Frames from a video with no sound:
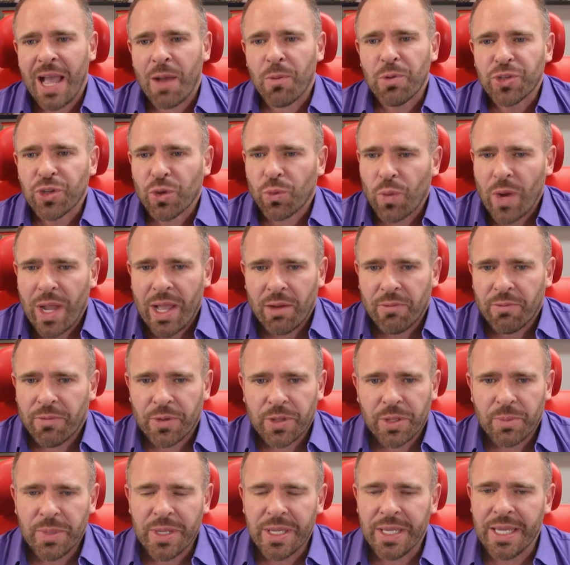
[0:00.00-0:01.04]
I was around
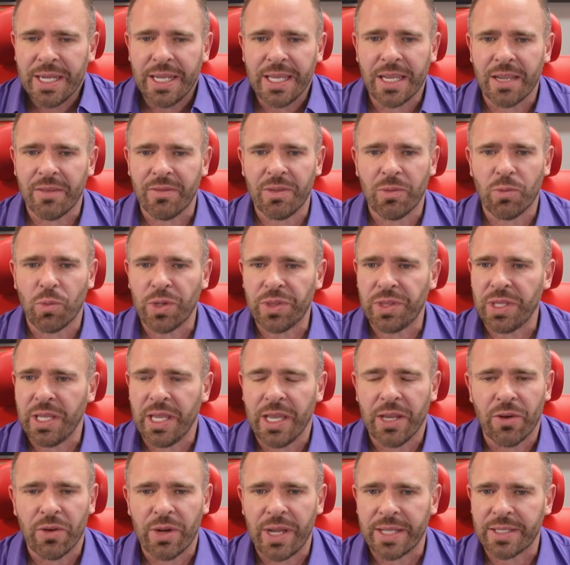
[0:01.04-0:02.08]
for the beginning with
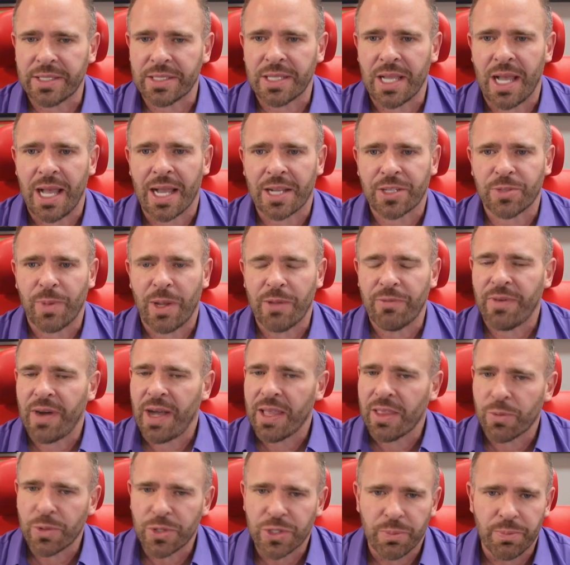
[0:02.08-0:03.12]
the internet stocks. My
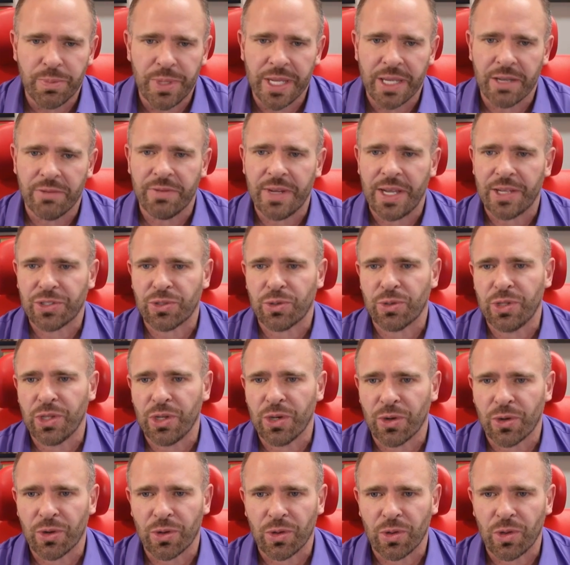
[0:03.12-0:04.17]
father was a big investor in
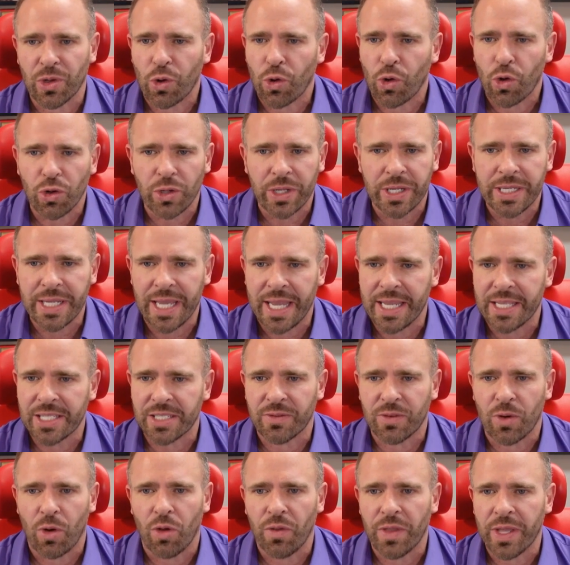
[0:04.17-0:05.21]
the early days
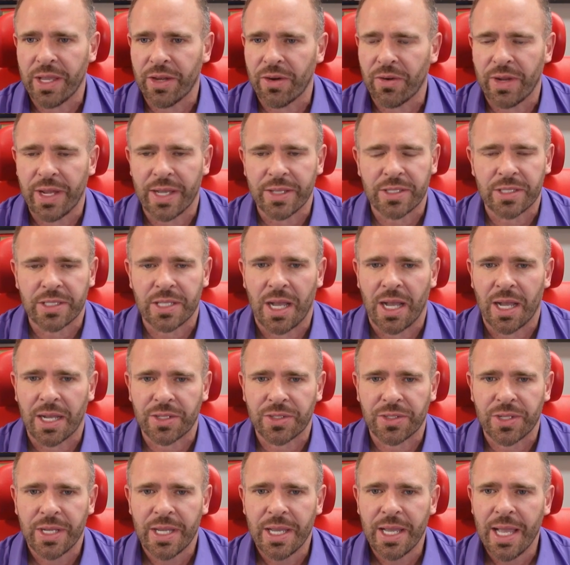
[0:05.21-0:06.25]
of all the internet
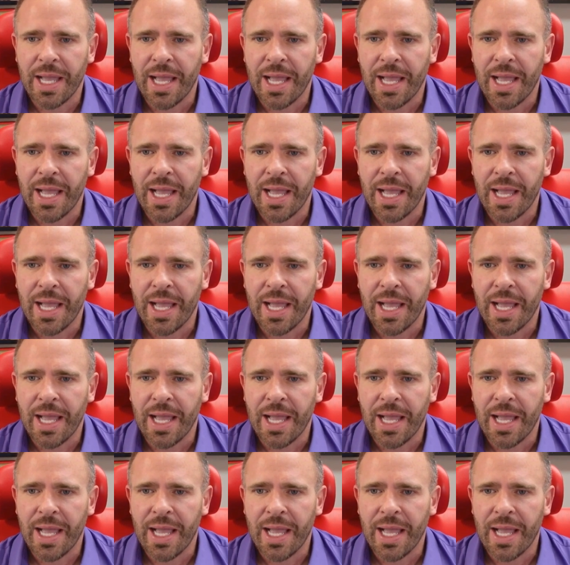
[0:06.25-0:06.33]
stocks.